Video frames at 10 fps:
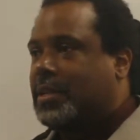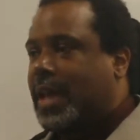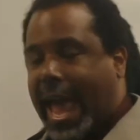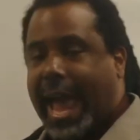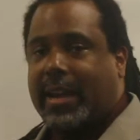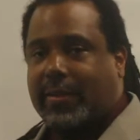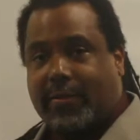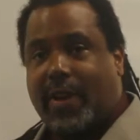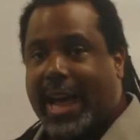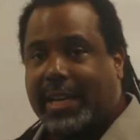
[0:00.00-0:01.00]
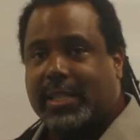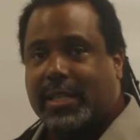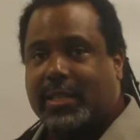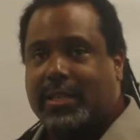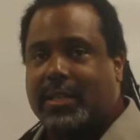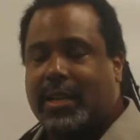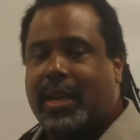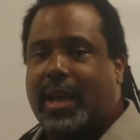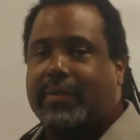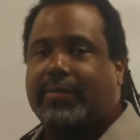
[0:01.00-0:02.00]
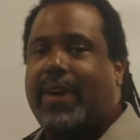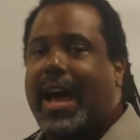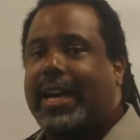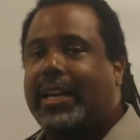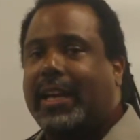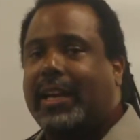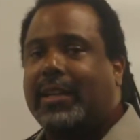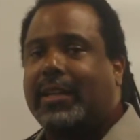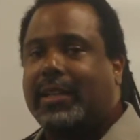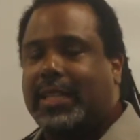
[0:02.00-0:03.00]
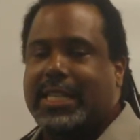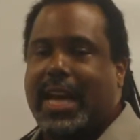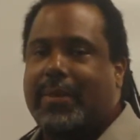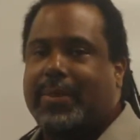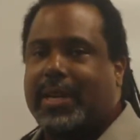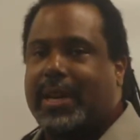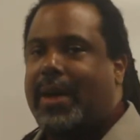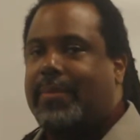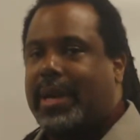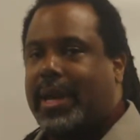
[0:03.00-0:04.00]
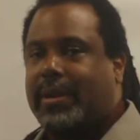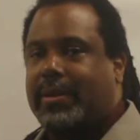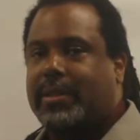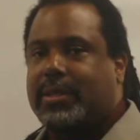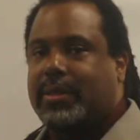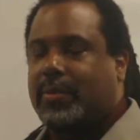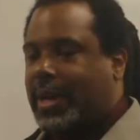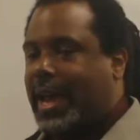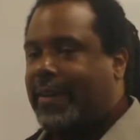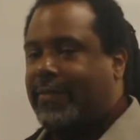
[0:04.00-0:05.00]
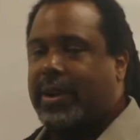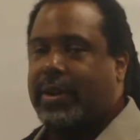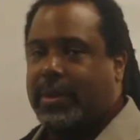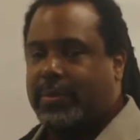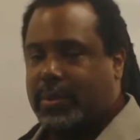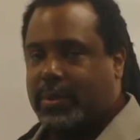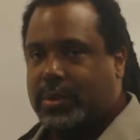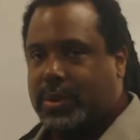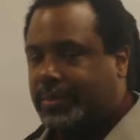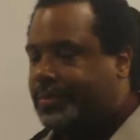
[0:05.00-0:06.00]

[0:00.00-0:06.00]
adding fractions and finding least common denominators when you have variables.